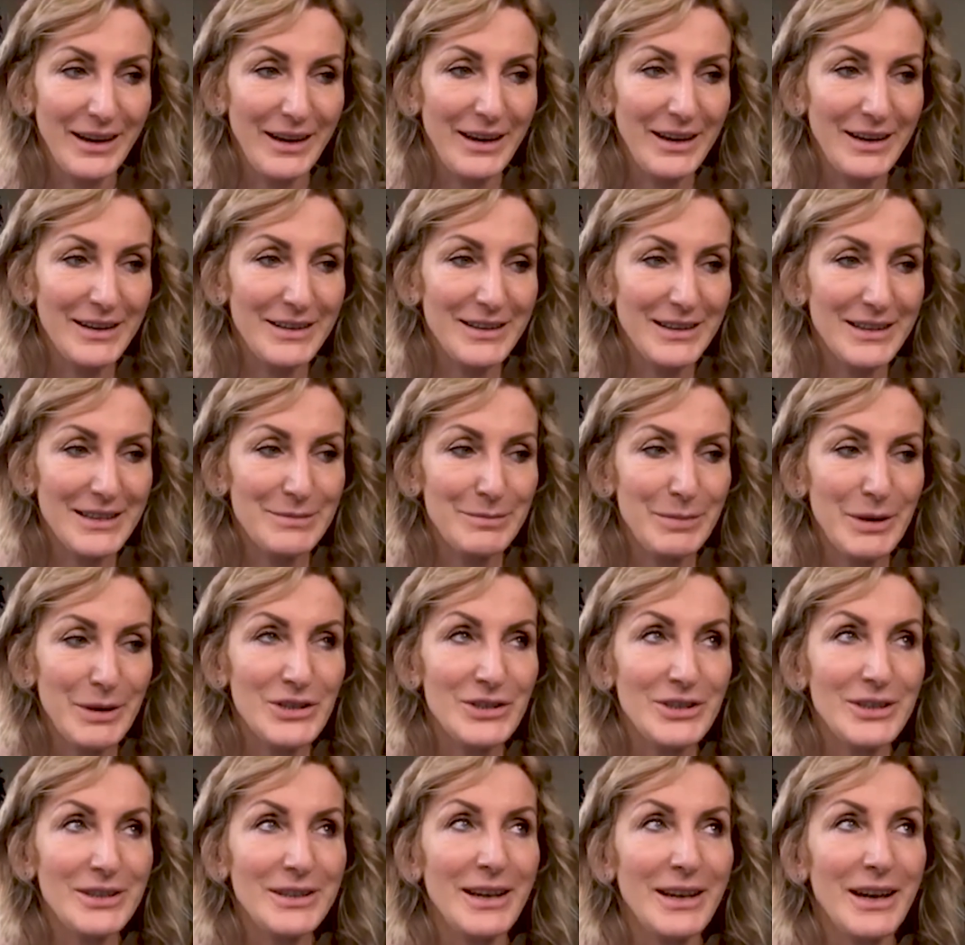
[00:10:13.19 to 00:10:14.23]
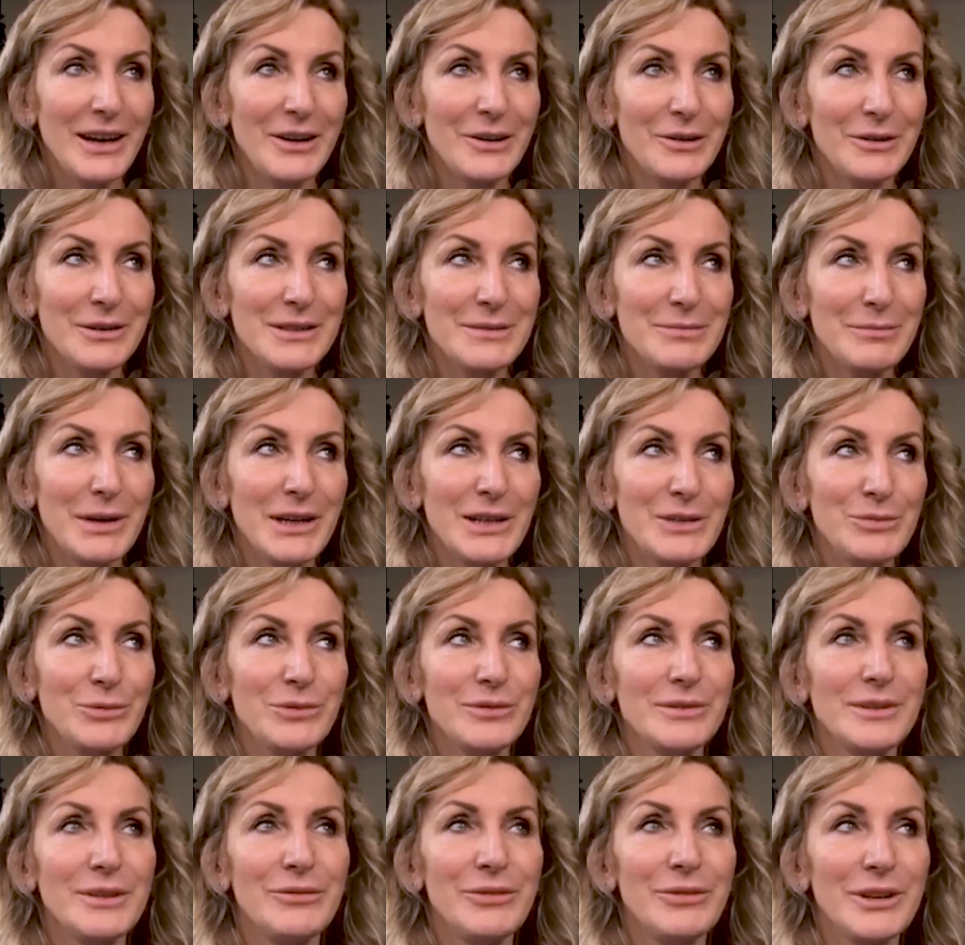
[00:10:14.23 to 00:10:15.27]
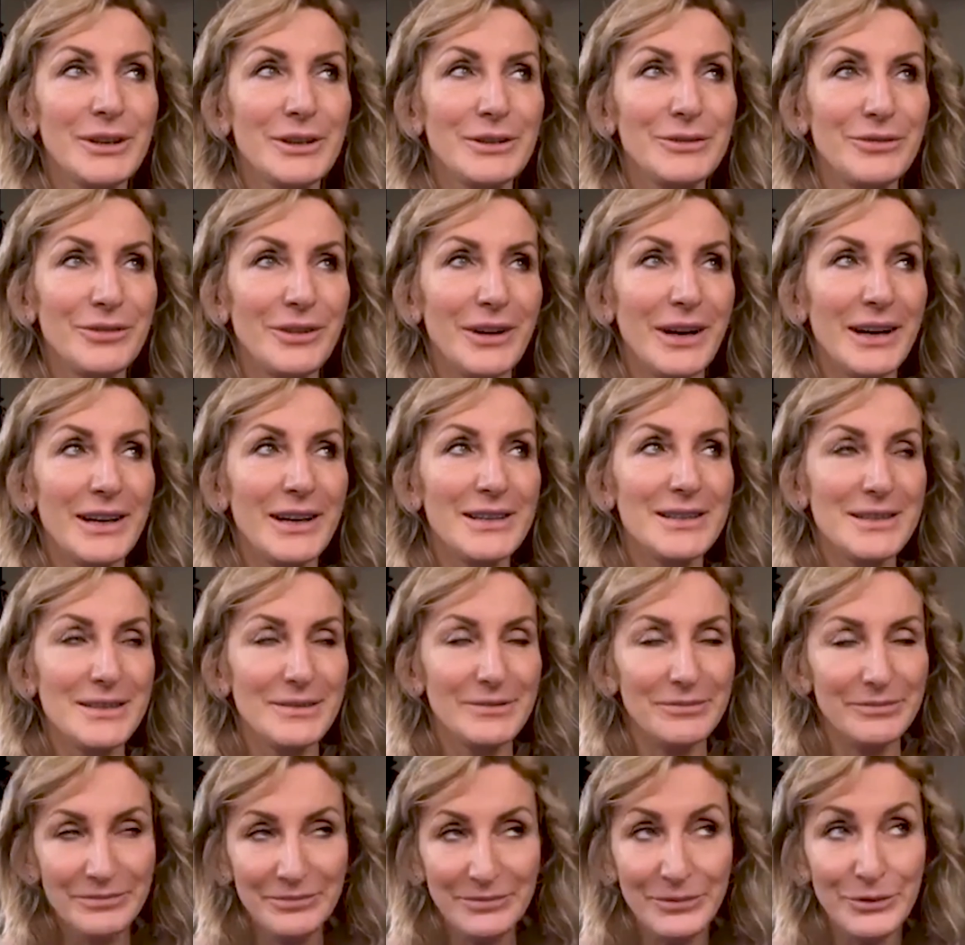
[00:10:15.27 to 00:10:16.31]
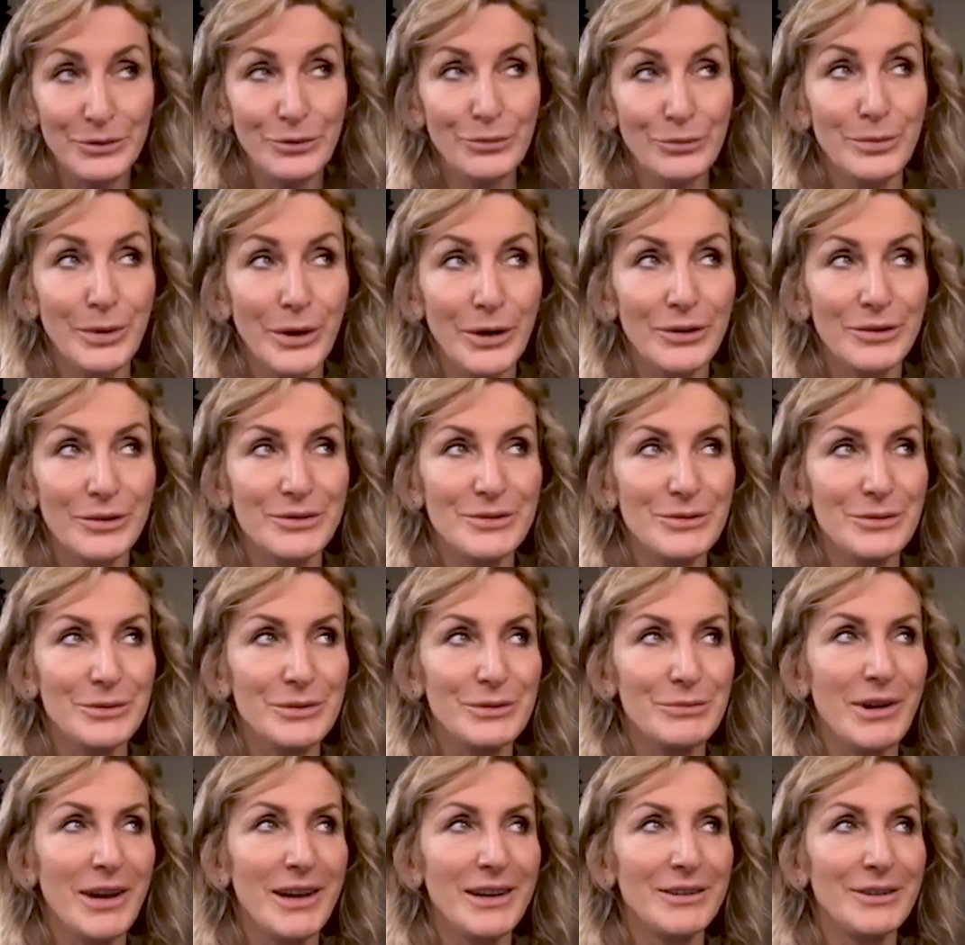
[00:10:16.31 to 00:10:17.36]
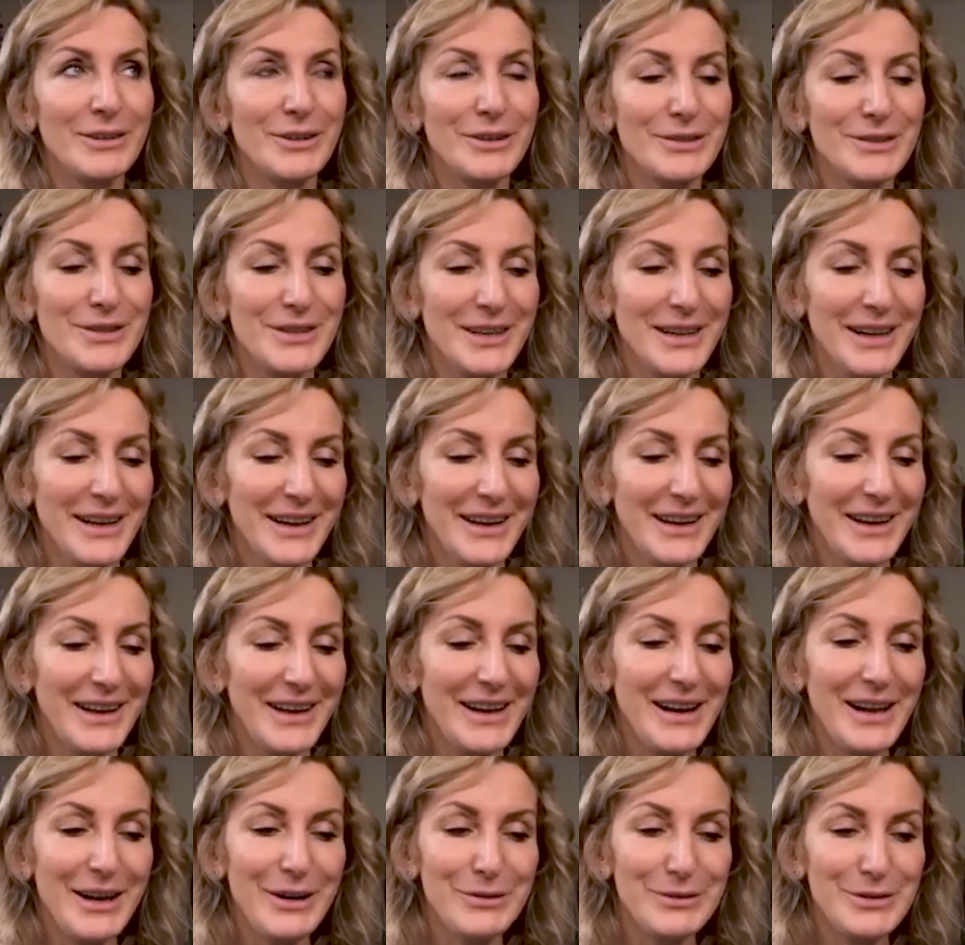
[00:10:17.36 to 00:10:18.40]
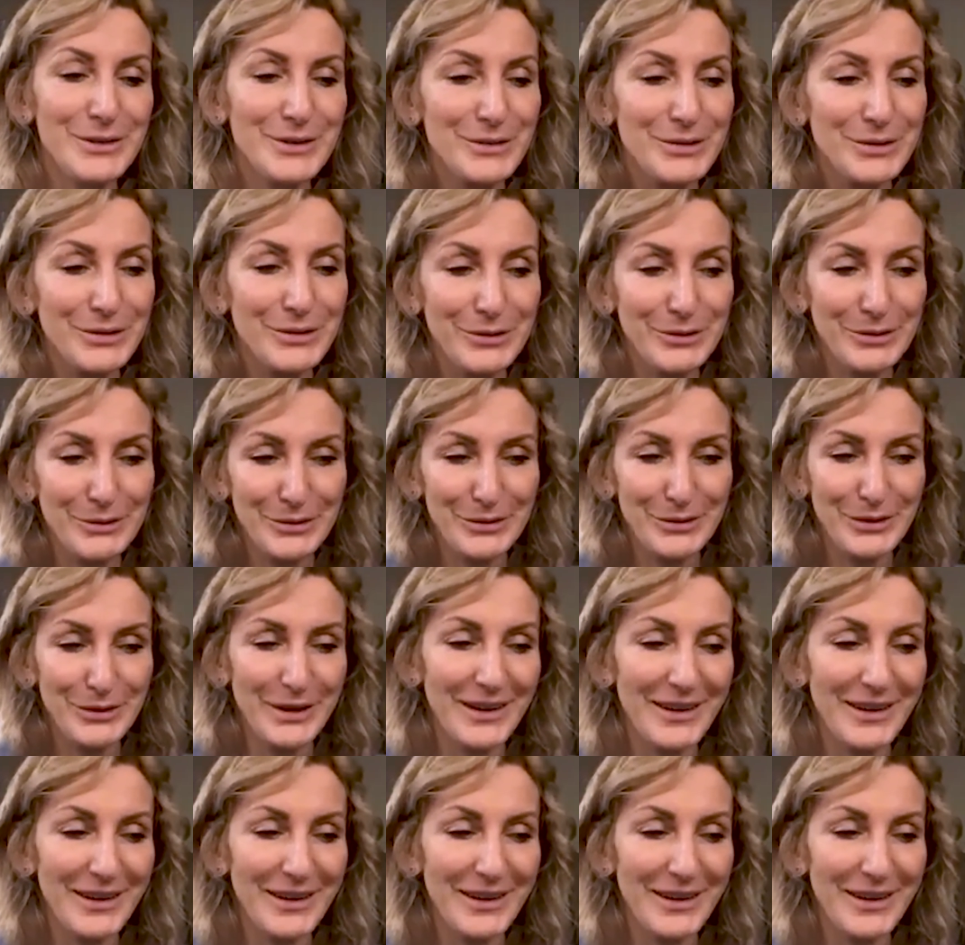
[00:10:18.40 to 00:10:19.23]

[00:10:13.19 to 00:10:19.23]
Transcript: especially now, it's much more difficult for us to bond when we are not allowed to